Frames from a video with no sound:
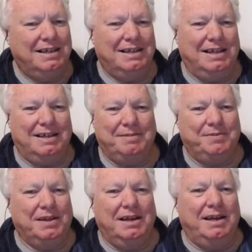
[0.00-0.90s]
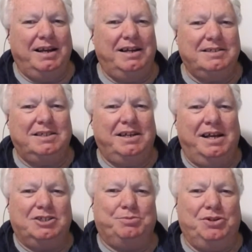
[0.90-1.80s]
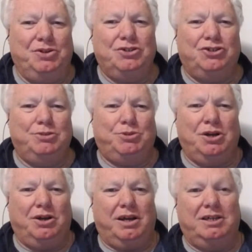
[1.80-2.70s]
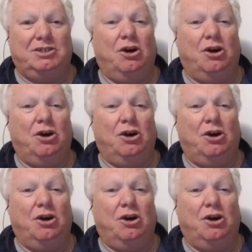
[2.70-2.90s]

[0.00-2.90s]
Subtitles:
Yeah. In its announcement, YouTube showcased a